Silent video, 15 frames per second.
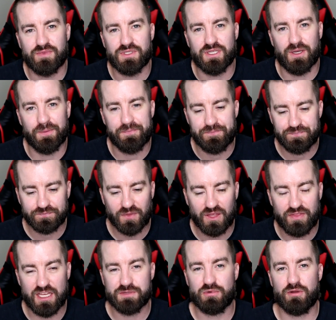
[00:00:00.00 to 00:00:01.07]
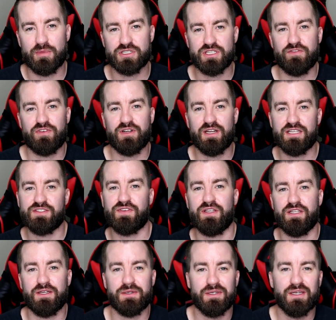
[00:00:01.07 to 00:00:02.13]
So that's pretty much it for today's
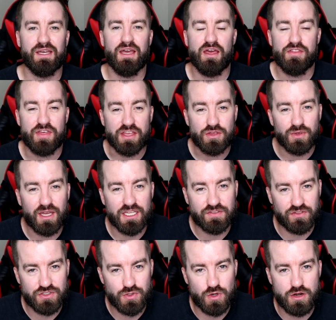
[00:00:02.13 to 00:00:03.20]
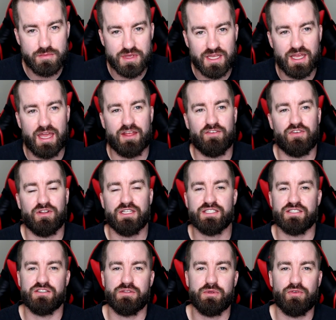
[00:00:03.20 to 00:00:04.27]
video. Thank you guys for joining me and for
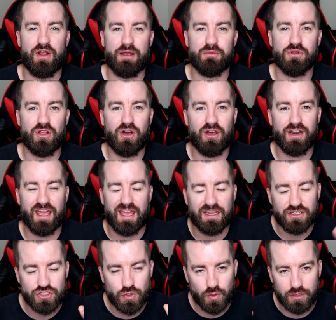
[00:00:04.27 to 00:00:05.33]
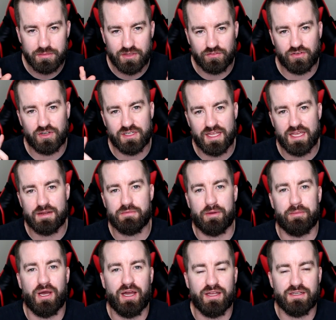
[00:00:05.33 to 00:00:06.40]
listening to me ramble on and joining me for a day in my
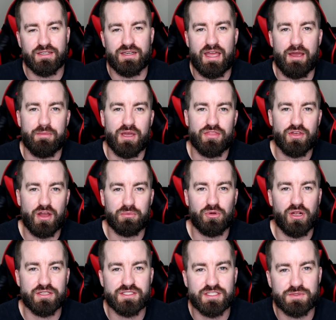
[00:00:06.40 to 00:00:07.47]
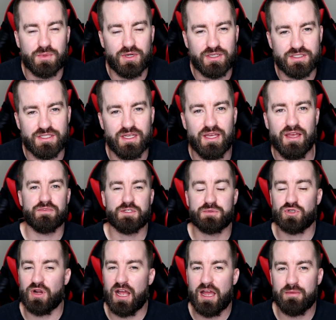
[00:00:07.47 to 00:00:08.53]
mind and how my thought process works.
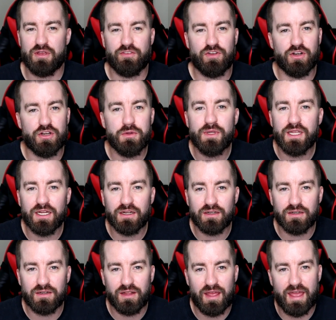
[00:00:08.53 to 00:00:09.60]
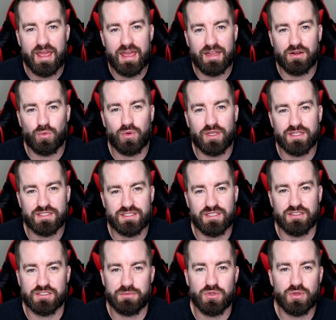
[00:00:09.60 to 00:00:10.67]
Subscribe if you're new here, and we'll get to
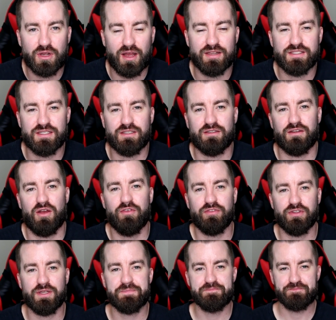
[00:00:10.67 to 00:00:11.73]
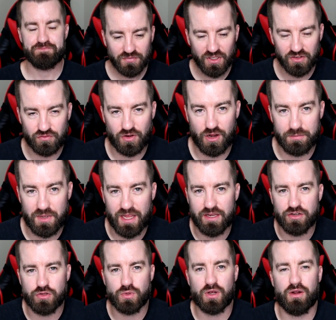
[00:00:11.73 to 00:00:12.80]
see some new content, hopefully, from
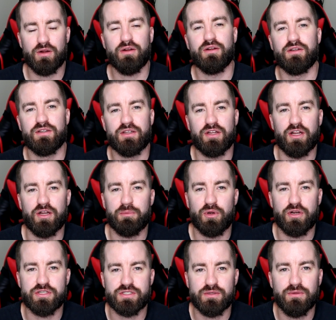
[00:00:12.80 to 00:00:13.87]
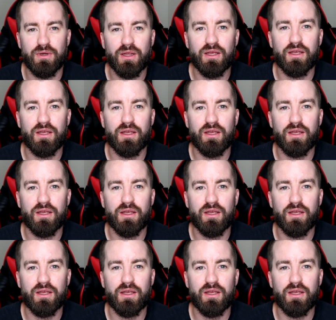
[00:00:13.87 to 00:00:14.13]
a new car here pretty soon.